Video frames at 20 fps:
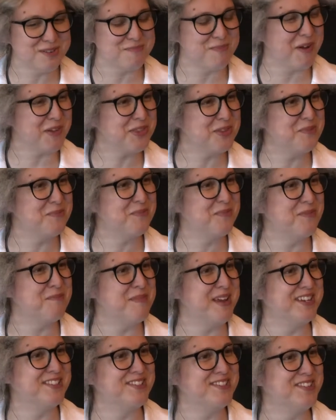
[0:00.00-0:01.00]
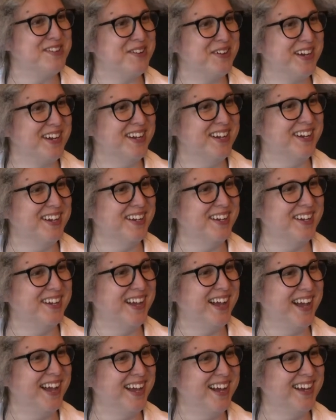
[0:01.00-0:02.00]
have brought them and made you do it. Well, you,
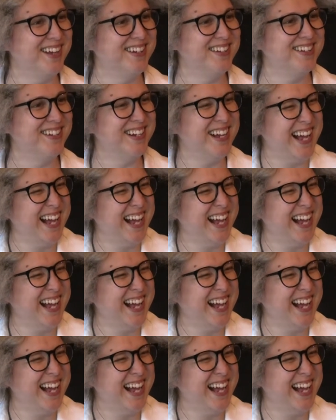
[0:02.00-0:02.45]
you didn't. did,